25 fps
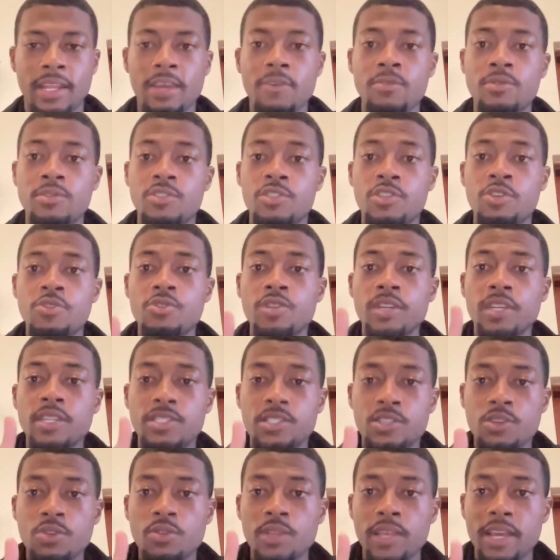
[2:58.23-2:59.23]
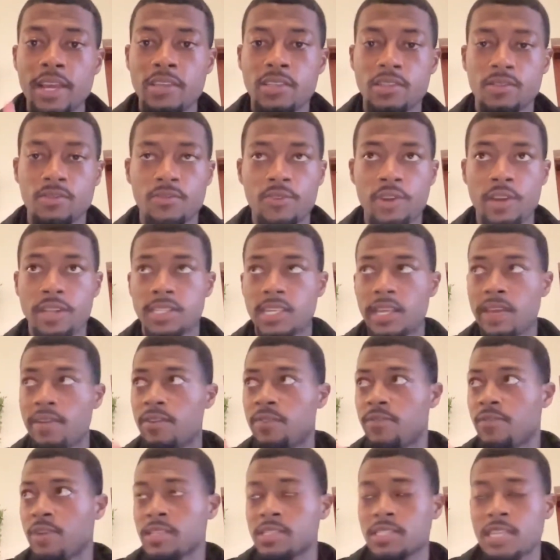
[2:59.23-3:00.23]
It was usually 2,000 francs,
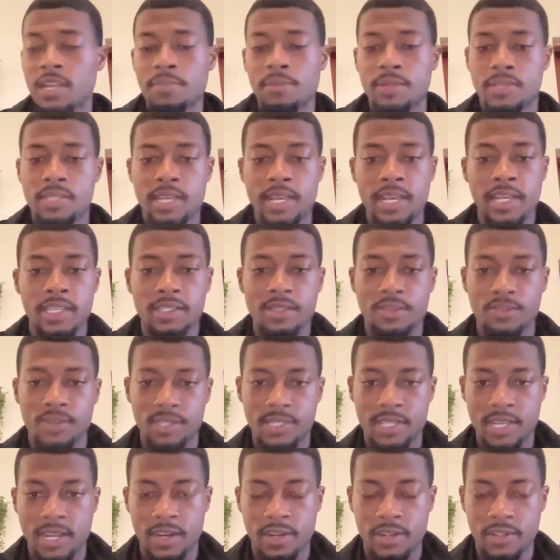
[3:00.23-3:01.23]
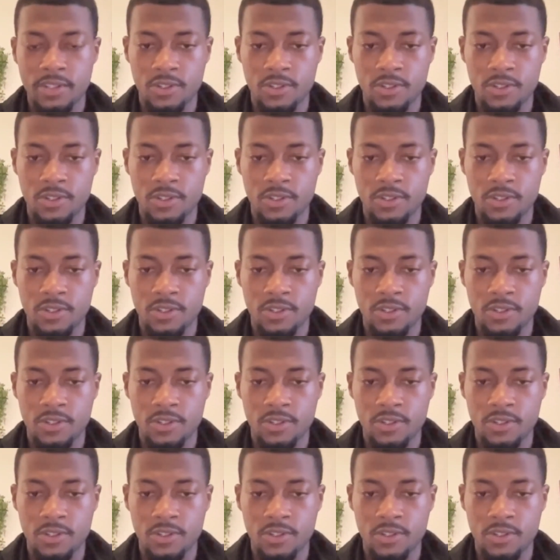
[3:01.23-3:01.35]
even if I stopped a taxi on the side of